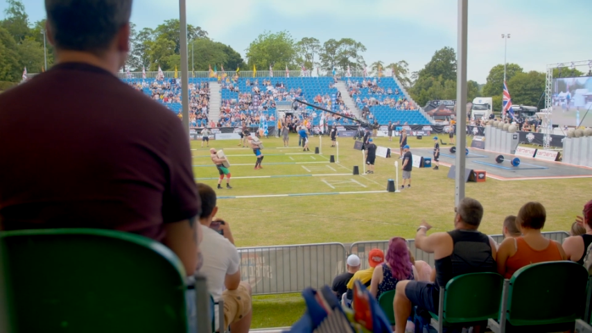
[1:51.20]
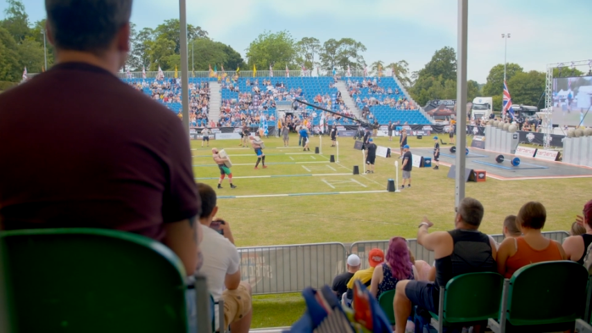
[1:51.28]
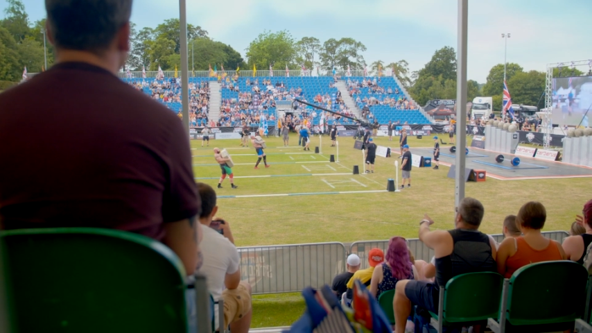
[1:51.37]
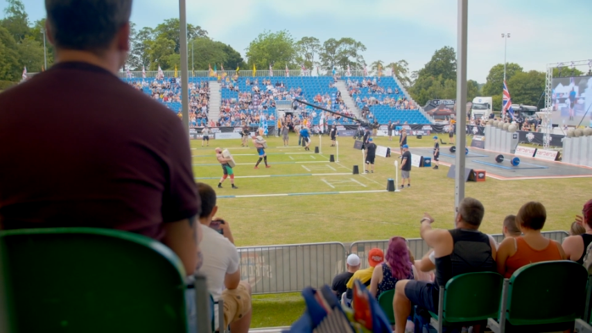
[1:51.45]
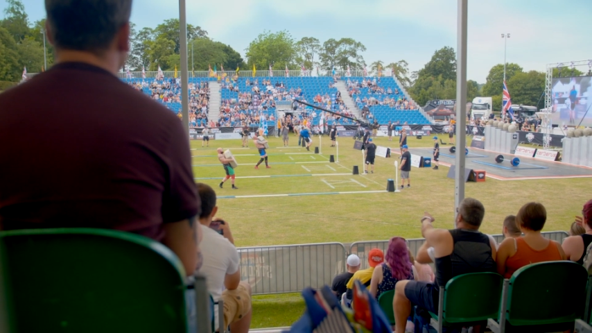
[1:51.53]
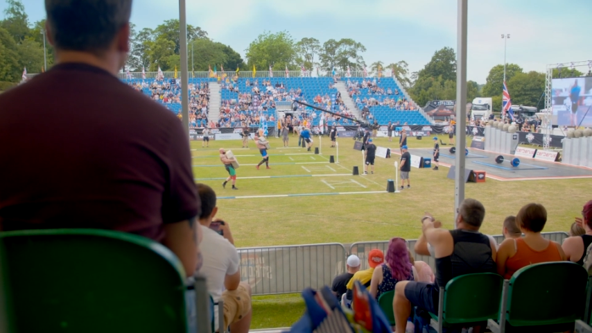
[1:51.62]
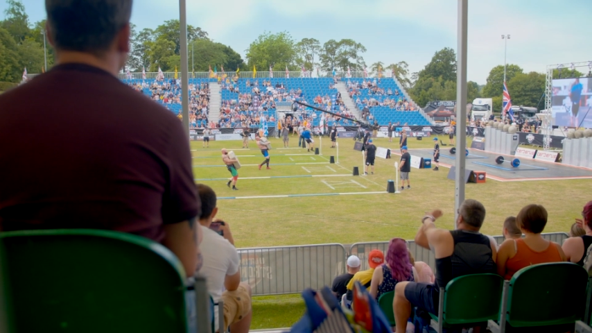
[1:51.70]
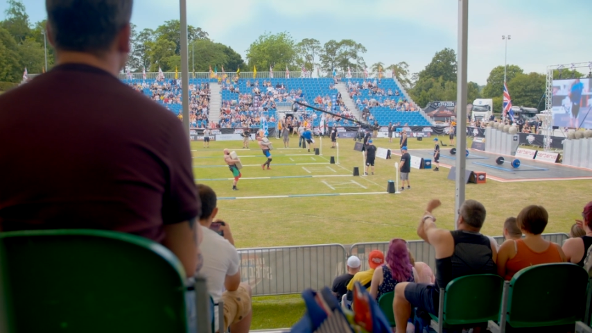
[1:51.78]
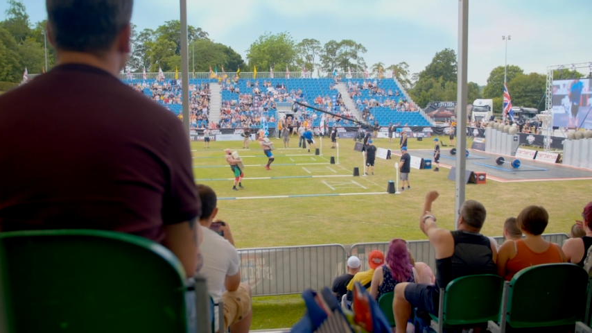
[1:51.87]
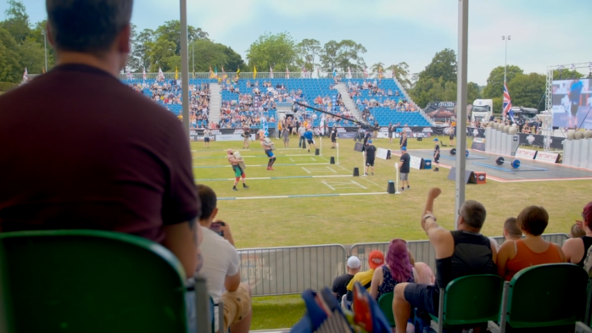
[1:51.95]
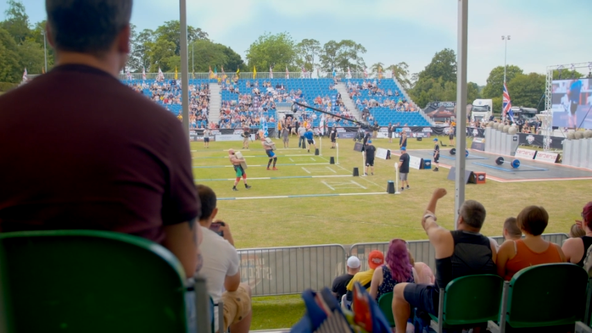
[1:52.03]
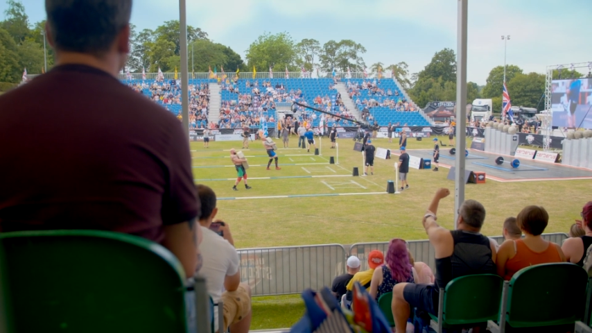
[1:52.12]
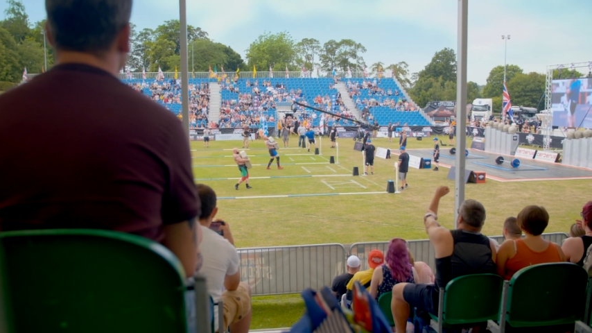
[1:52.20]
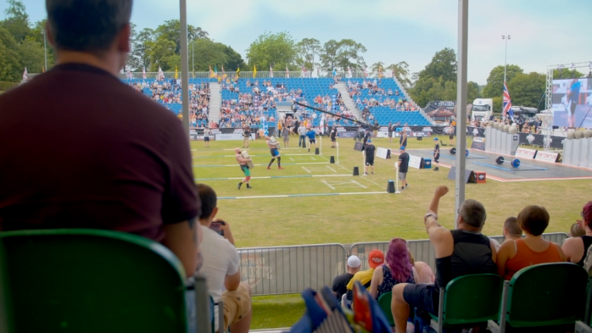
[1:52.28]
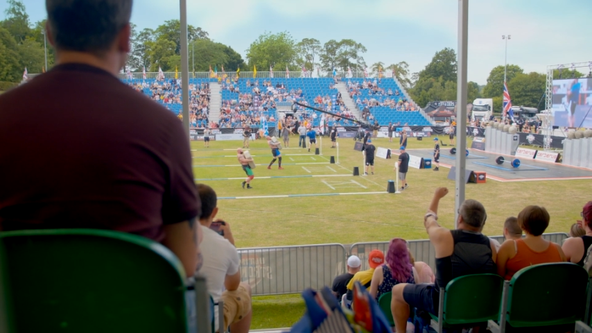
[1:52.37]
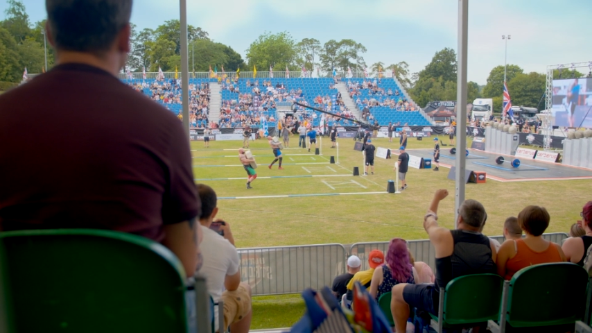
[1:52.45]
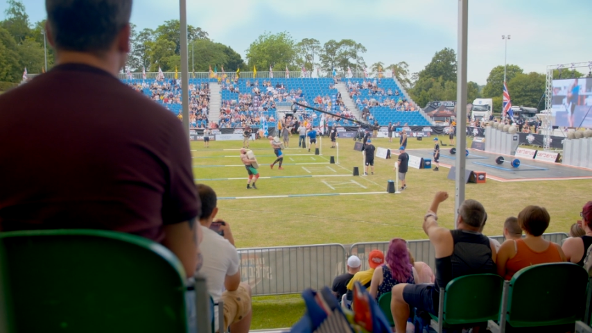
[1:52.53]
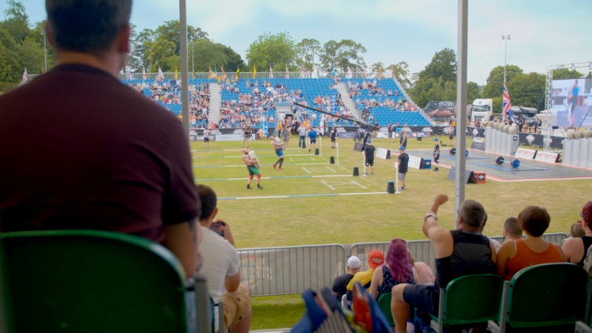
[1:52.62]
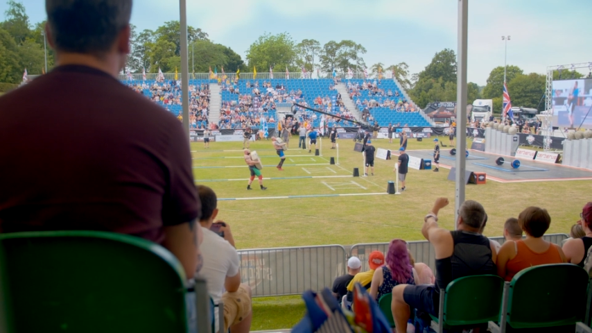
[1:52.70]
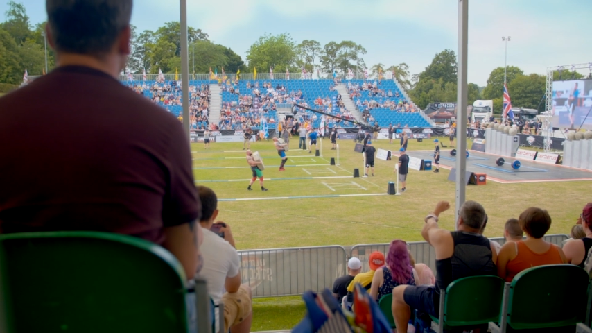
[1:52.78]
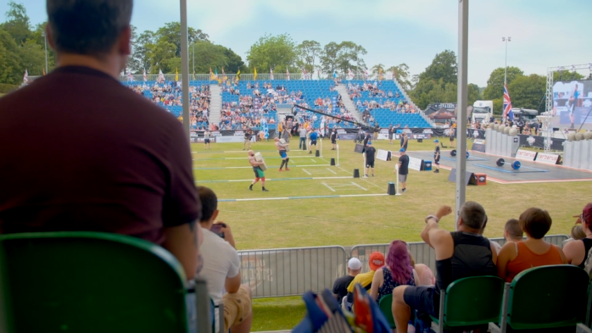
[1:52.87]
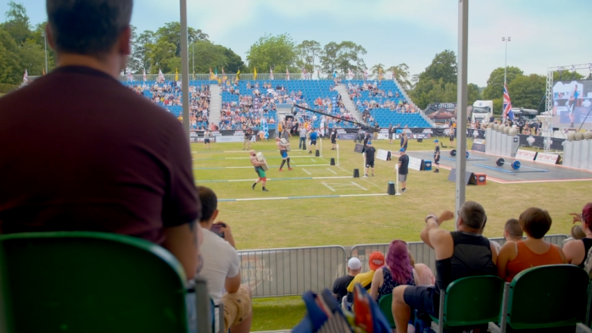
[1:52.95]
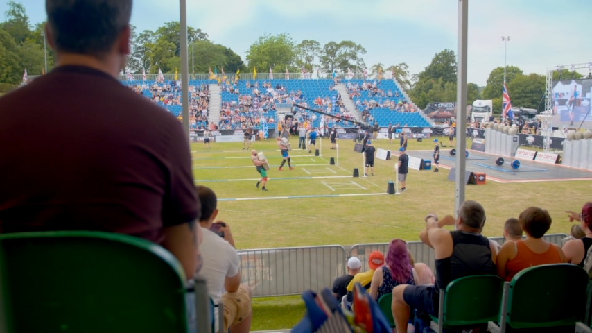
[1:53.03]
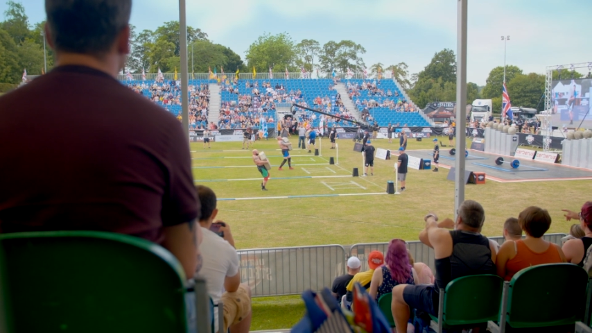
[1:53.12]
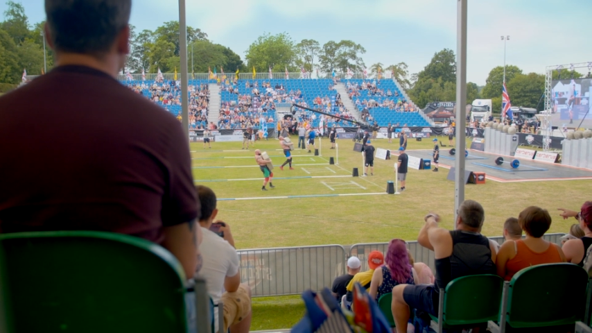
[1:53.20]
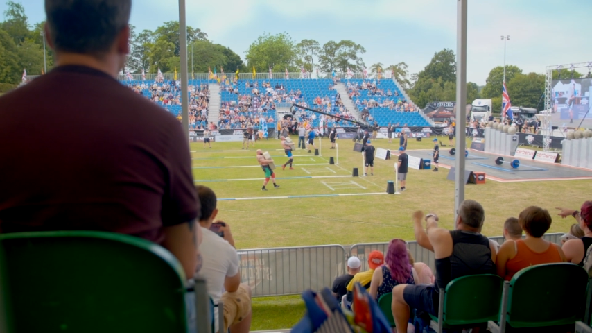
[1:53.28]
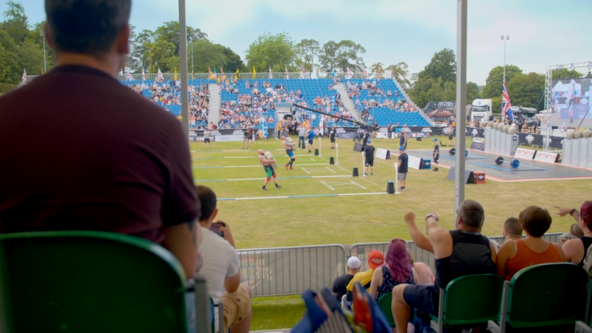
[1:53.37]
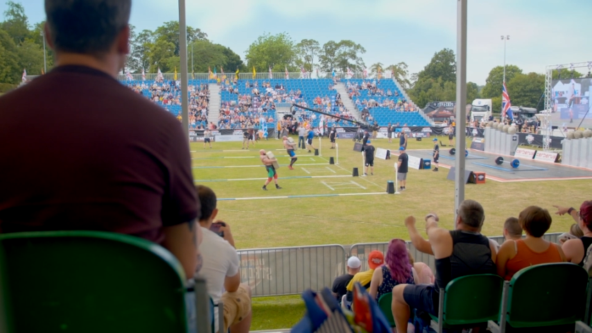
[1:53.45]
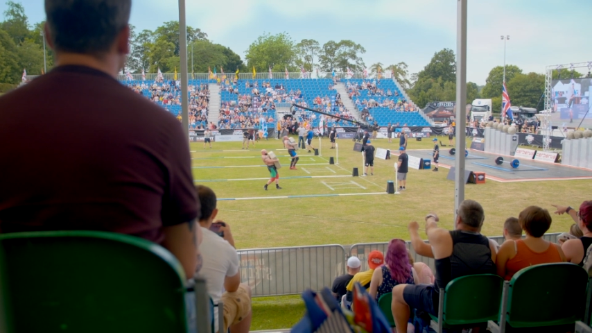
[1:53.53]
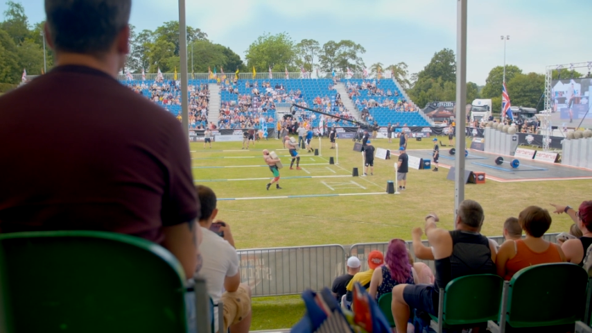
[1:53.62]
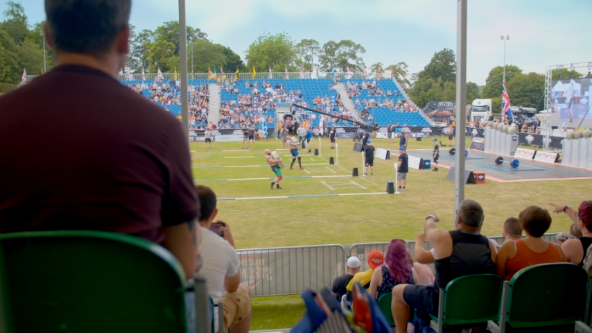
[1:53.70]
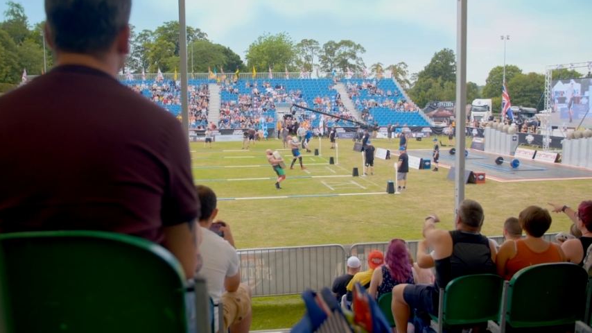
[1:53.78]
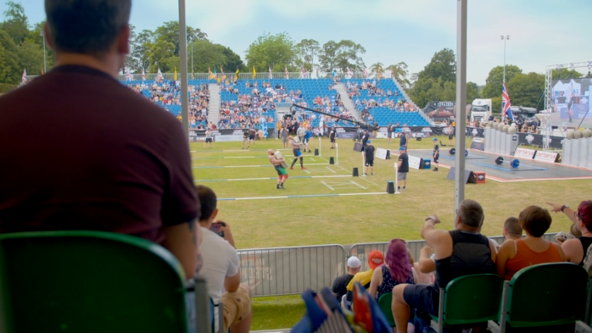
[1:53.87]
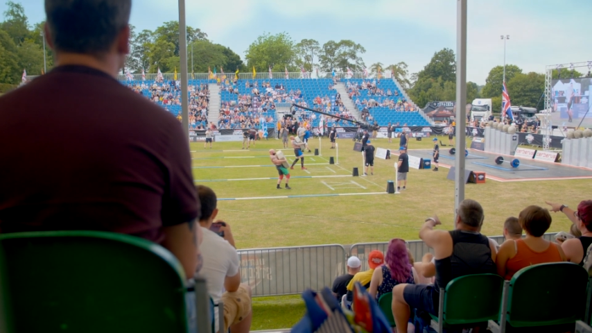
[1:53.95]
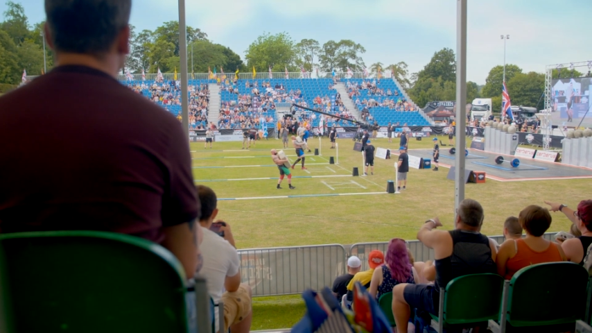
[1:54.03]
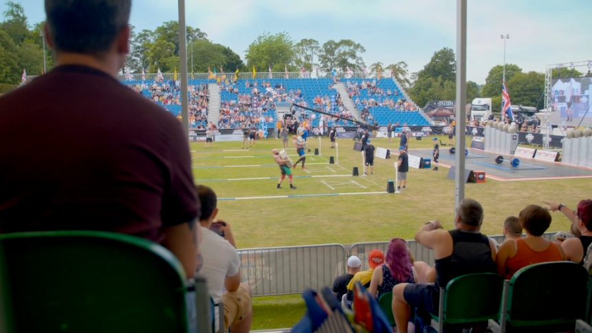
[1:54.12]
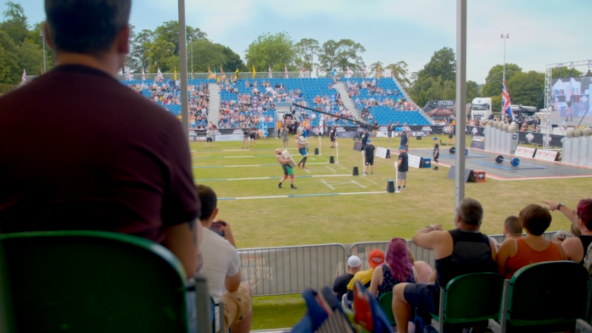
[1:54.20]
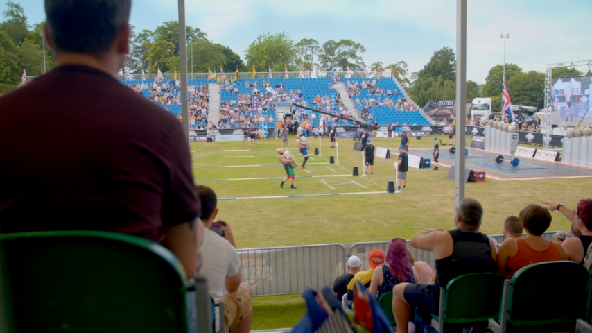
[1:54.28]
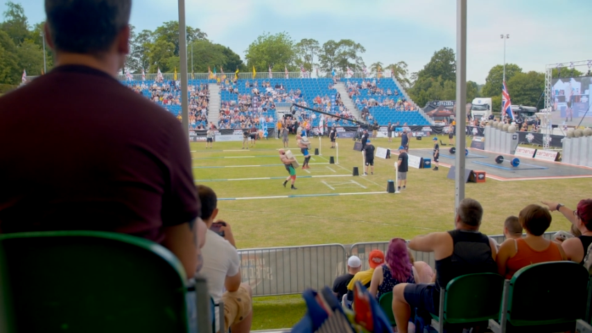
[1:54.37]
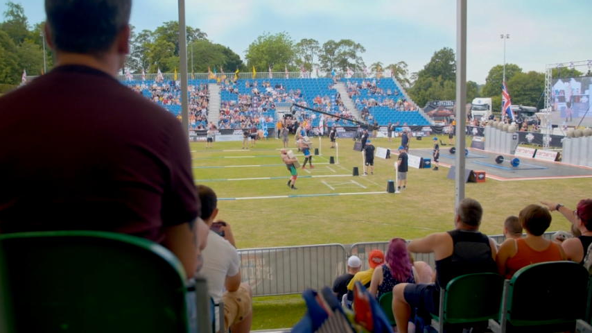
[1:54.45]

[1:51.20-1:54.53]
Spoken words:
Nobody's mouth can be seen.